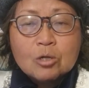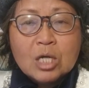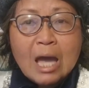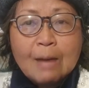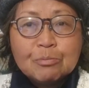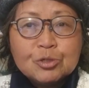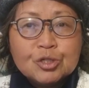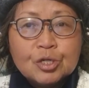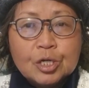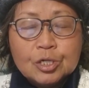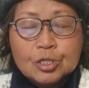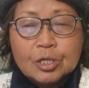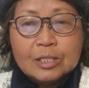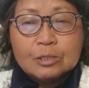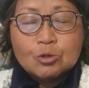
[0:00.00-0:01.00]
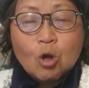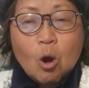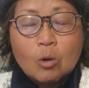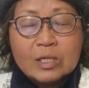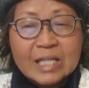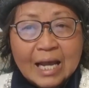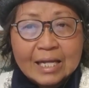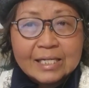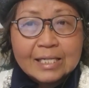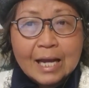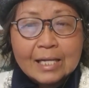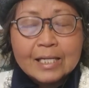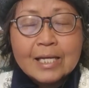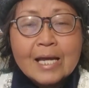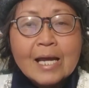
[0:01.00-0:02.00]
capture the tones
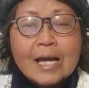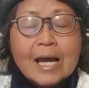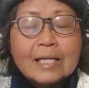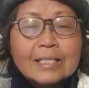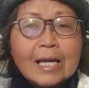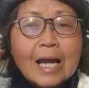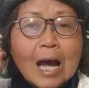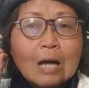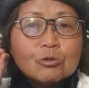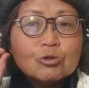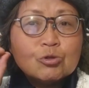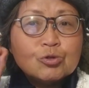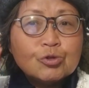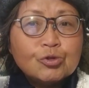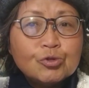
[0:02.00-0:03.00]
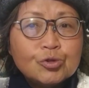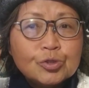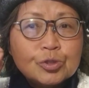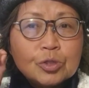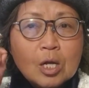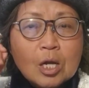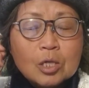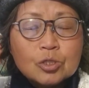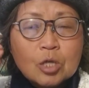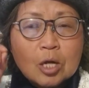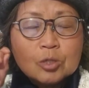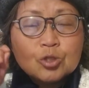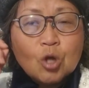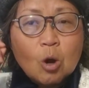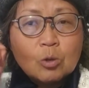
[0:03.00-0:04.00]
exactly, and then how to tune
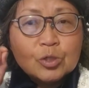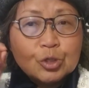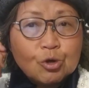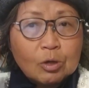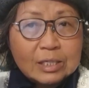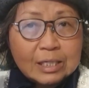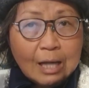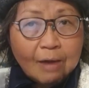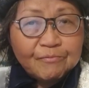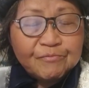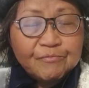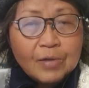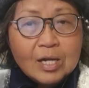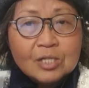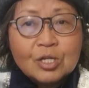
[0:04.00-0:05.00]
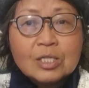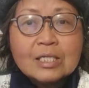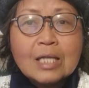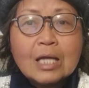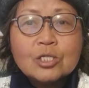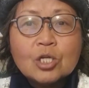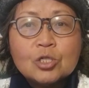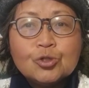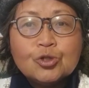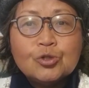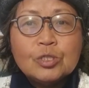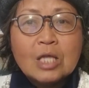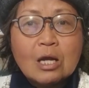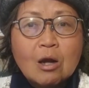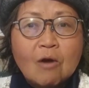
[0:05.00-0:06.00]
the tones yourself. Just like the
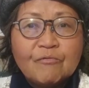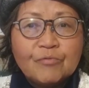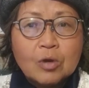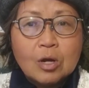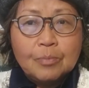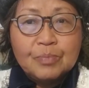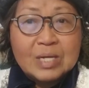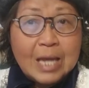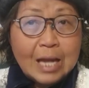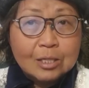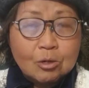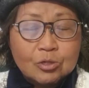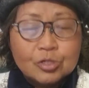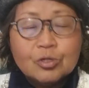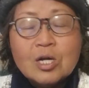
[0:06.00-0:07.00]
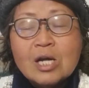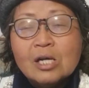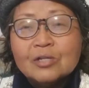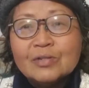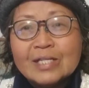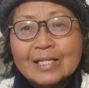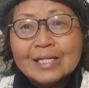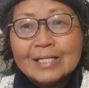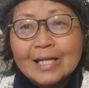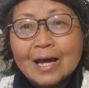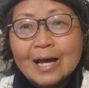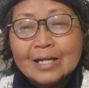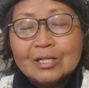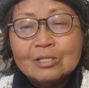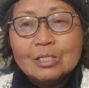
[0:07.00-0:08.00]
tuning of the piano. You see,
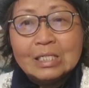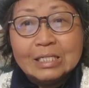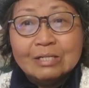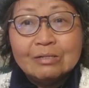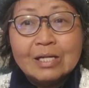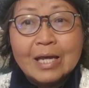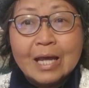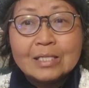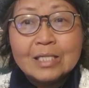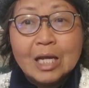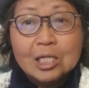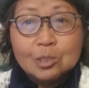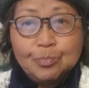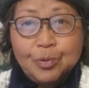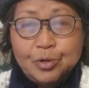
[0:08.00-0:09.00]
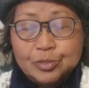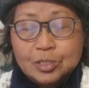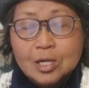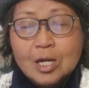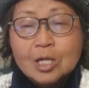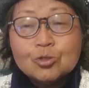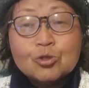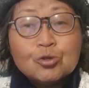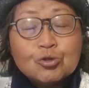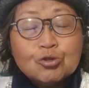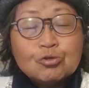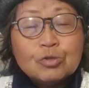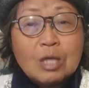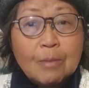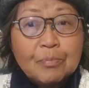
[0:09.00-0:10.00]
you need an expert to
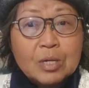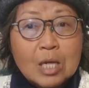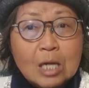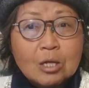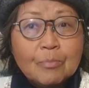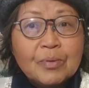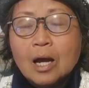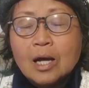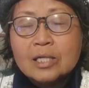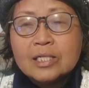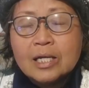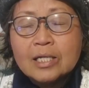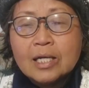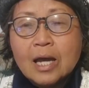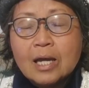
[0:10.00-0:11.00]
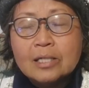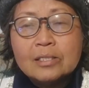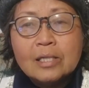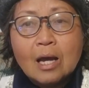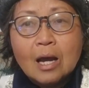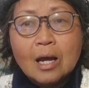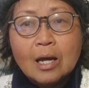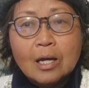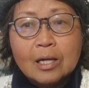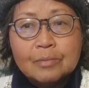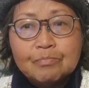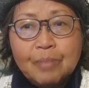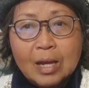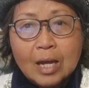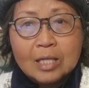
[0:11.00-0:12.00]
tune your piano. They
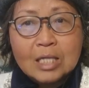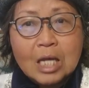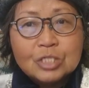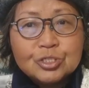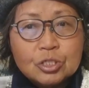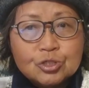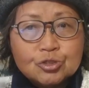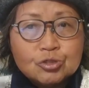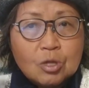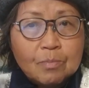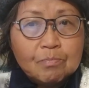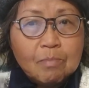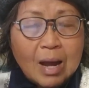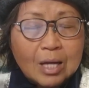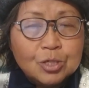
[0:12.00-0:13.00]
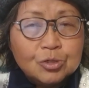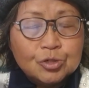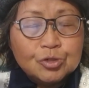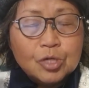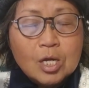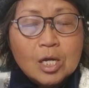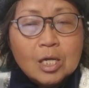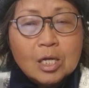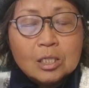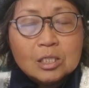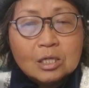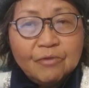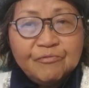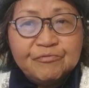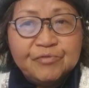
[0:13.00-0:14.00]
can pay attention to the minute
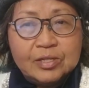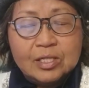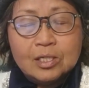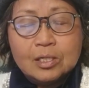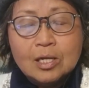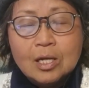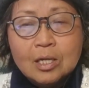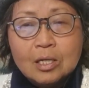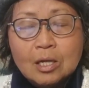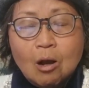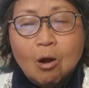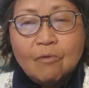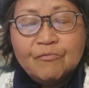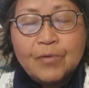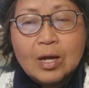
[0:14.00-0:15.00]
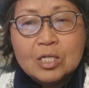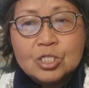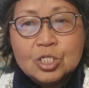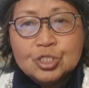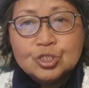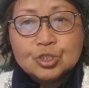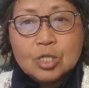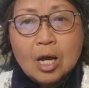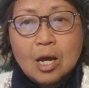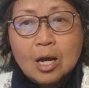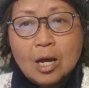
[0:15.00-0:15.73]
difference of each